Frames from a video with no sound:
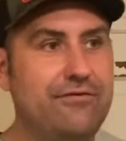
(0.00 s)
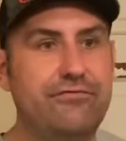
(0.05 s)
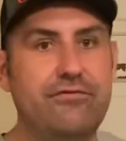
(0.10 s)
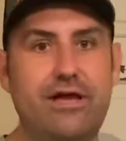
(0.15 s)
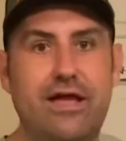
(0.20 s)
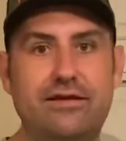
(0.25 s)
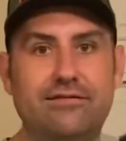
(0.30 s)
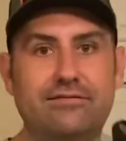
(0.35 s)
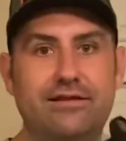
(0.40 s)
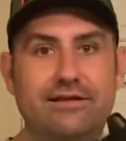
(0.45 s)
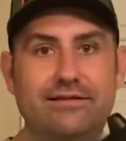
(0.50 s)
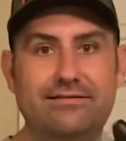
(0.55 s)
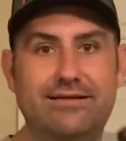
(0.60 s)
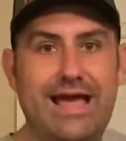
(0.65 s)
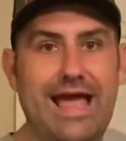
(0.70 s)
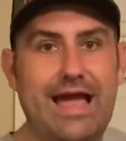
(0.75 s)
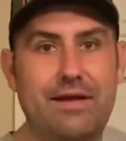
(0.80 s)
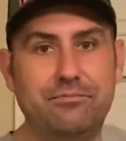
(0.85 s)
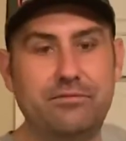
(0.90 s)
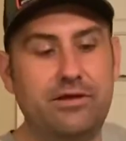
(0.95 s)
fast. I
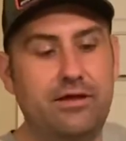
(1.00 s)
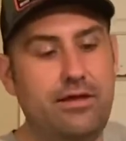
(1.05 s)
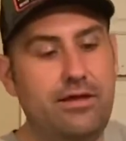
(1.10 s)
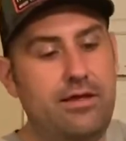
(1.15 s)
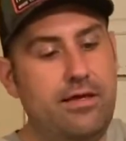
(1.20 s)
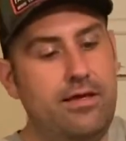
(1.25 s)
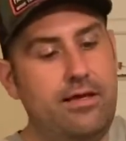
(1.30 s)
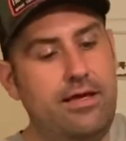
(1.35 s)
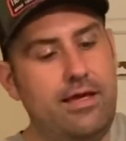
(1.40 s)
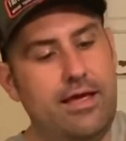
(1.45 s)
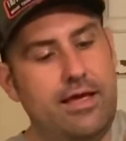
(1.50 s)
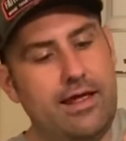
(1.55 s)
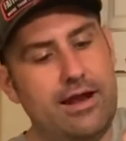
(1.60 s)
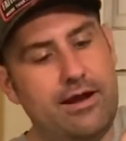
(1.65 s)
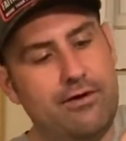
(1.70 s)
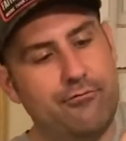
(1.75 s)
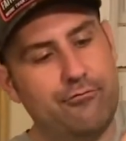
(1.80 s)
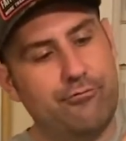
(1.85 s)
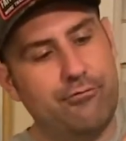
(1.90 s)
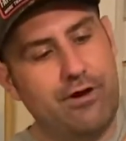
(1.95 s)
tapped and I
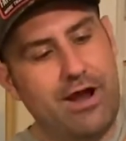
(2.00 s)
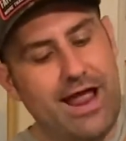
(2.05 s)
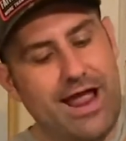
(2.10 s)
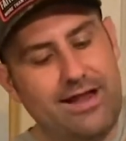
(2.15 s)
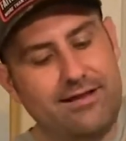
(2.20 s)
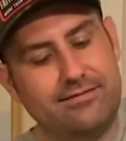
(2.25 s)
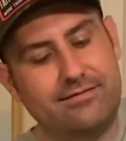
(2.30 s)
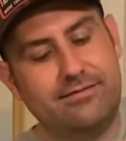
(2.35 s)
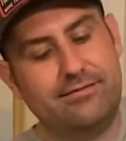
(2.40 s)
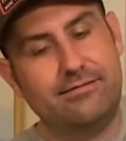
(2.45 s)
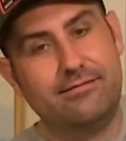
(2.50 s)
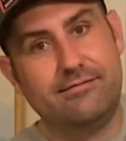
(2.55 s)
racked.